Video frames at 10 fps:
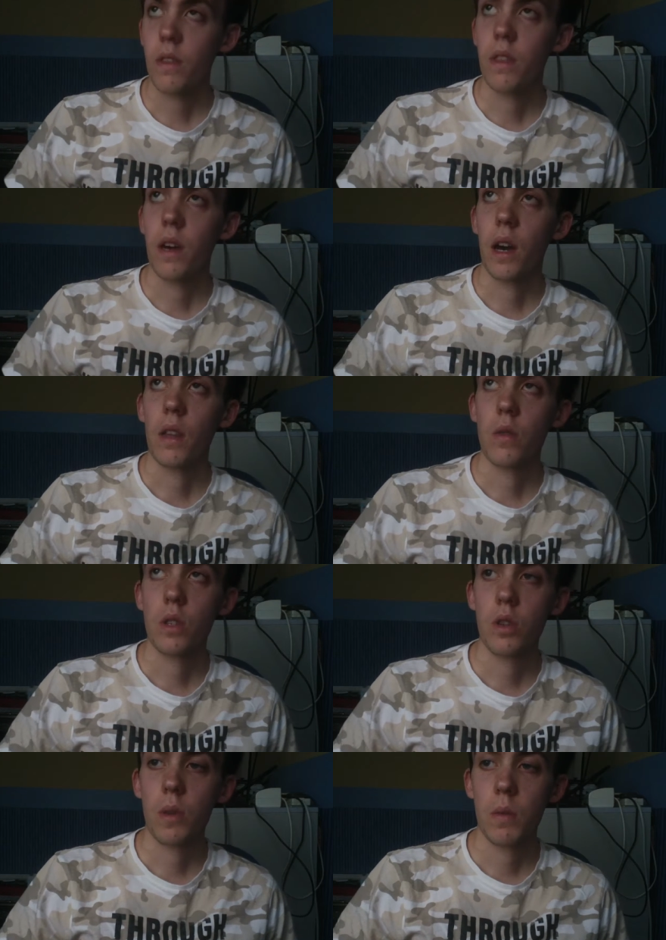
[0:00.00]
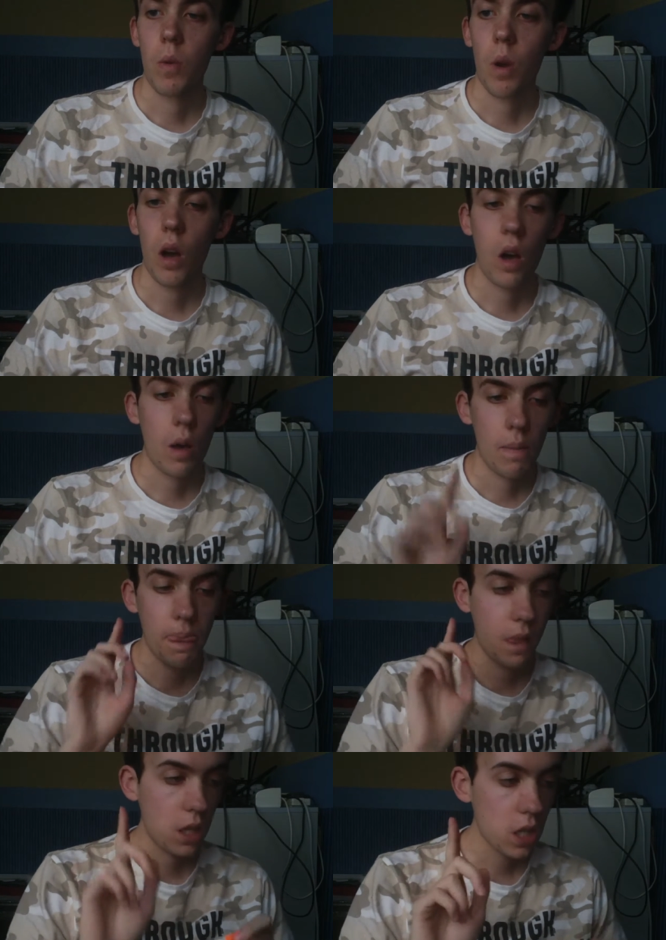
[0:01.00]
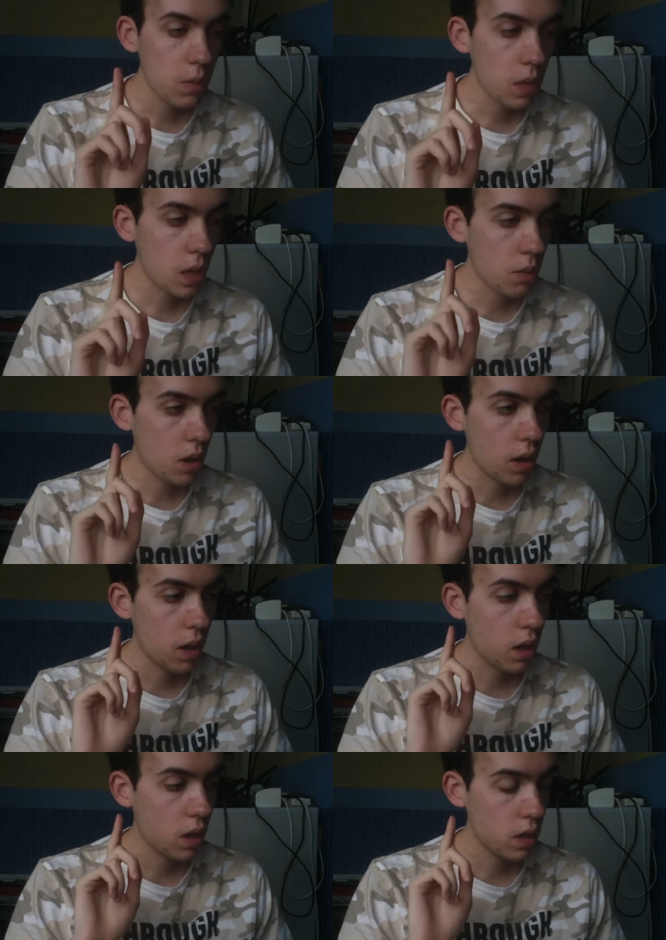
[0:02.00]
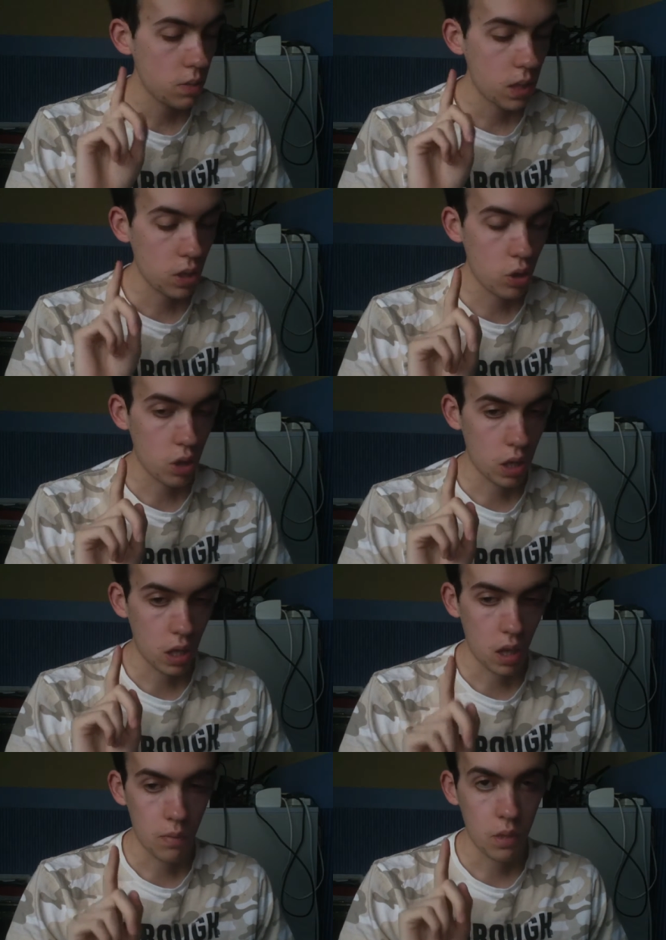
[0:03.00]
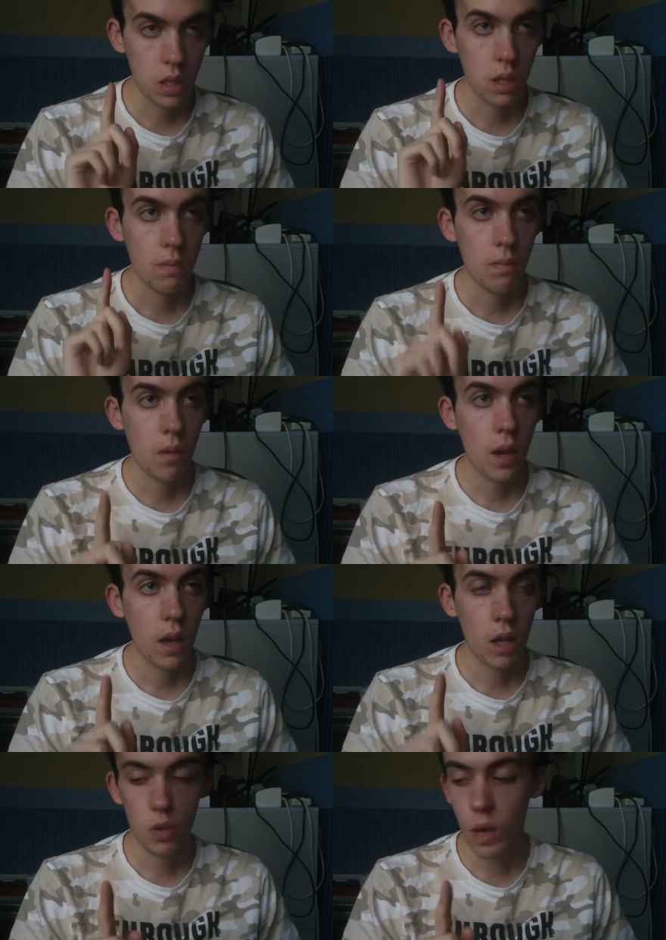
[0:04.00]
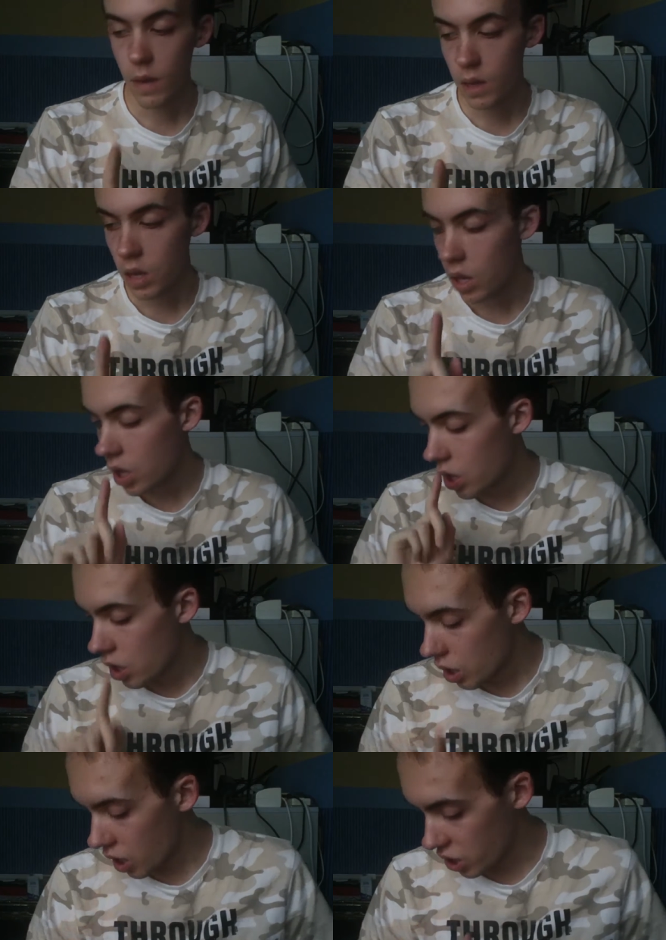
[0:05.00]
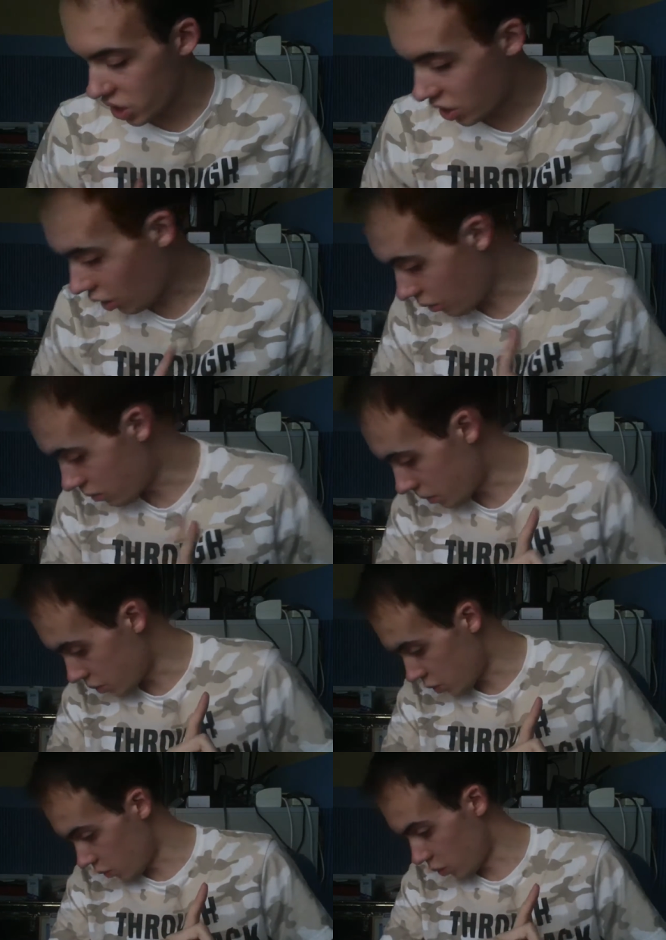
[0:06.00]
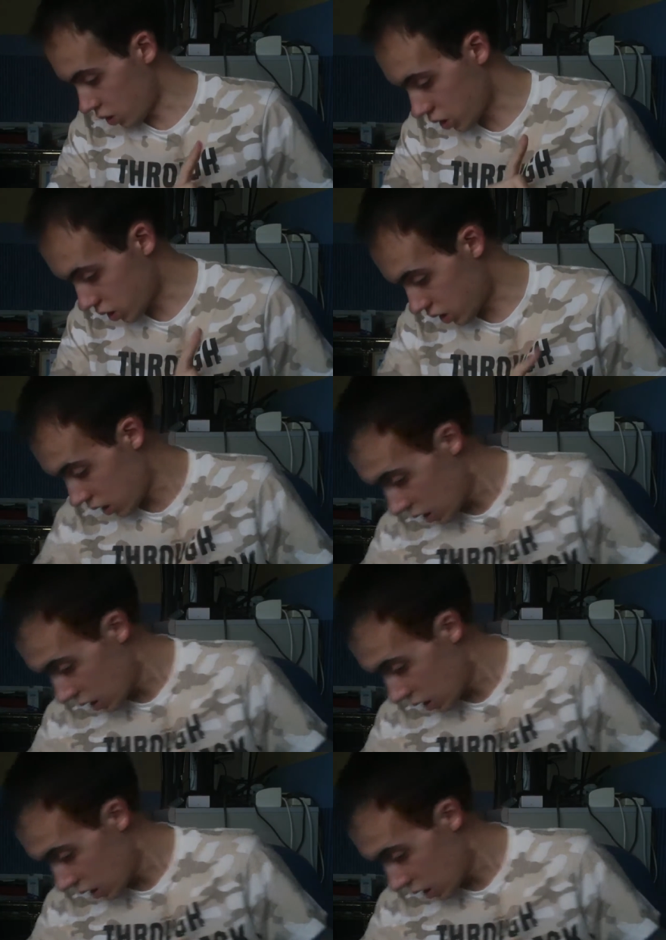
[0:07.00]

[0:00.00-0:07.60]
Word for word: after that? There was two people. Um, just let me get my, let me look it up, because I might, I do have it, I just can't remember who it was, because